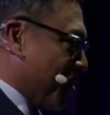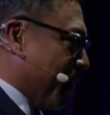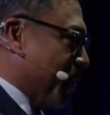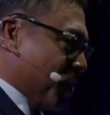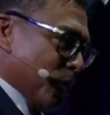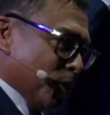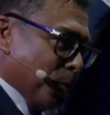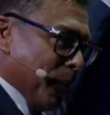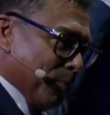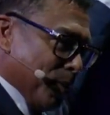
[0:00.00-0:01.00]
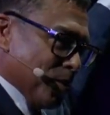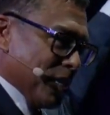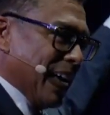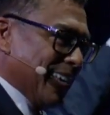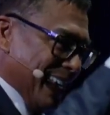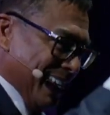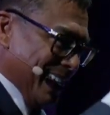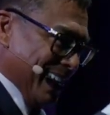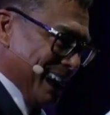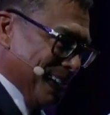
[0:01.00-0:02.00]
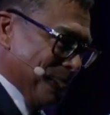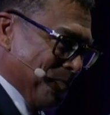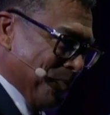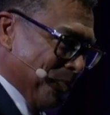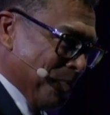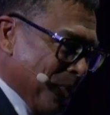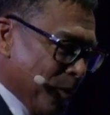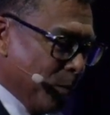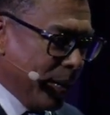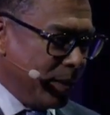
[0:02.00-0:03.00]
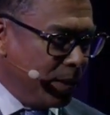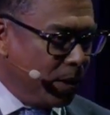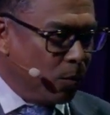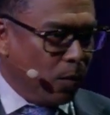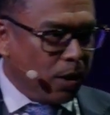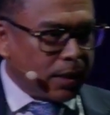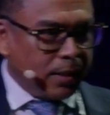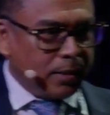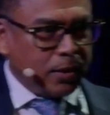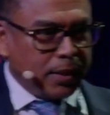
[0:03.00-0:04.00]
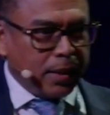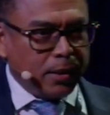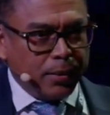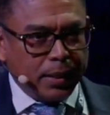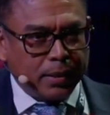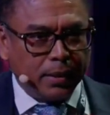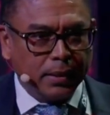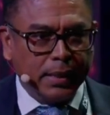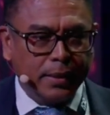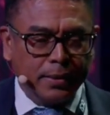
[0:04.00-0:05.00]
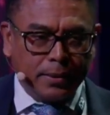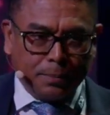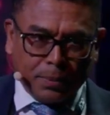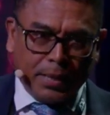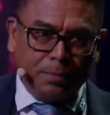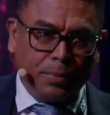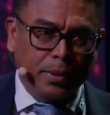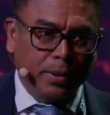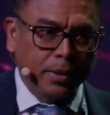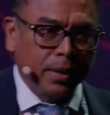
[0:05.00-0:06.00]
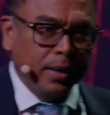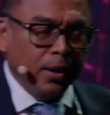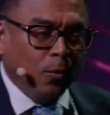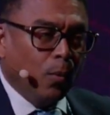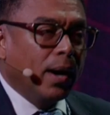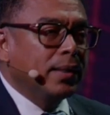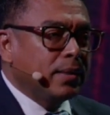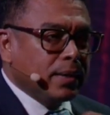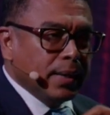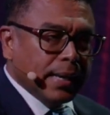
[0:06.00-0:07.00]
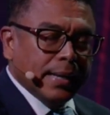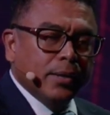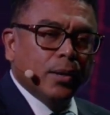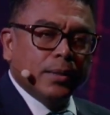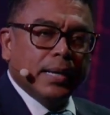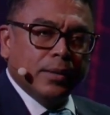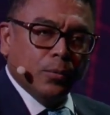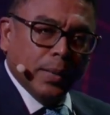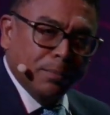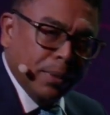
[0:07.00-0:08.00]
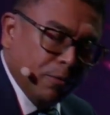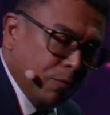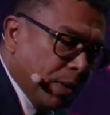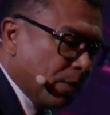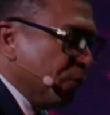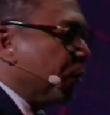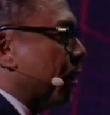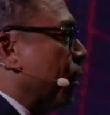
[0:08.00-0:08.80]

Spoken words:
are research papers hanging there, whether you're working together with a colleague on a paper, one thing I know that will be very, very